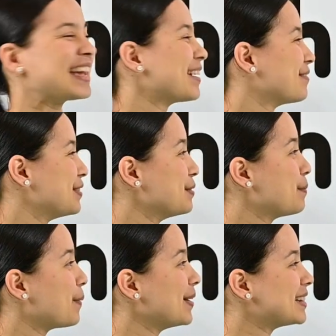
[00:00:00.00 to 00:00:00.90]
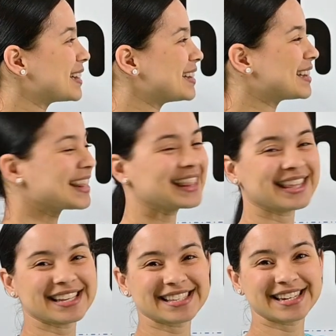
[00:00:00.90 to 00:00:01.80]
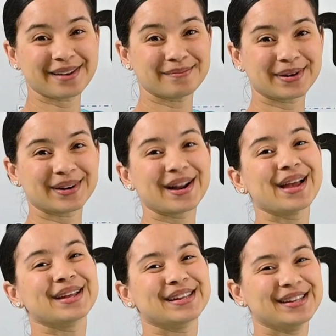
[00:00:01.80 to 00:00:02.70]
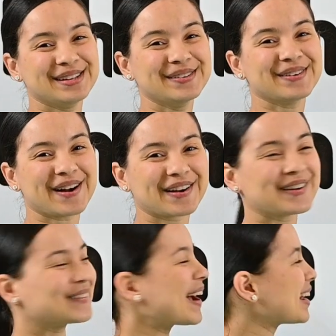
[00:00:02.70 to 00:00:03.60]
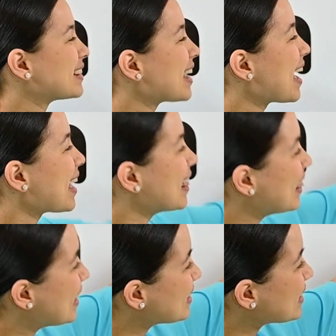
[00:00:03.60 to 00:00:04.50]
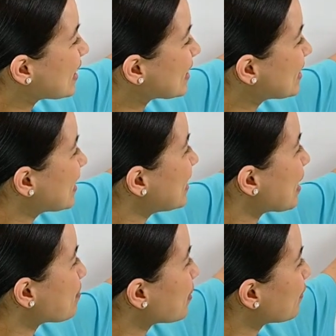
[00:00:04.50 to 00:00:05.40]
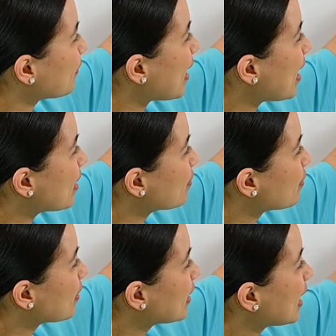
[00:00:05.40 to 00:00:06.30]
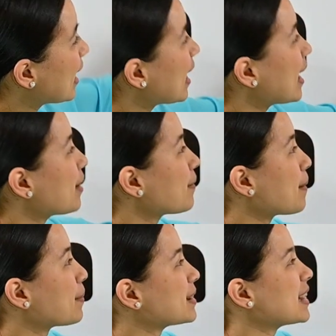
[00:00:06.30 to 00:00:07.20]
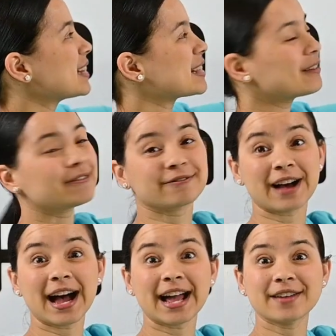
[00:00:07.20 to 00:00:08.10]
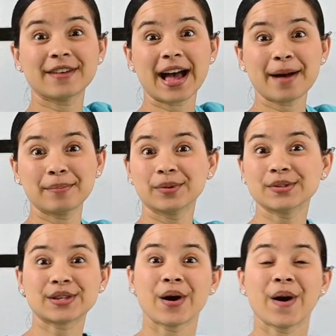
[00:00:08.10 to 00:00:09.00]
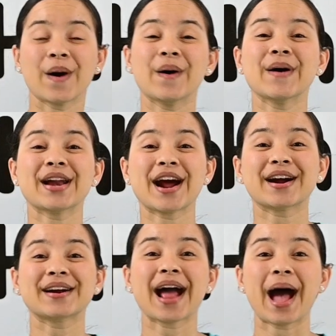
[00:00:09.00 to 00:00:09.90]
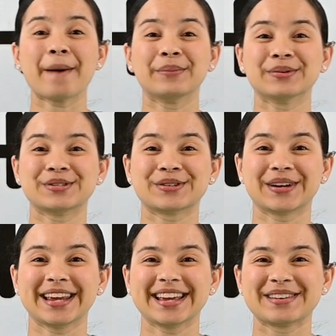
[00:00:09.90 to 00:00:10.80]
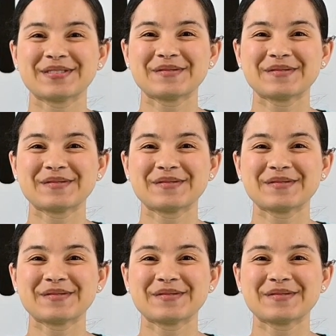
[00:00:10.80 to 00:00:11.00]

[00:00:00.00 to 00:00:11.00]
If you pointed to this number, you are correct. This is the number 5. It represents the 5 apples on our apple tree.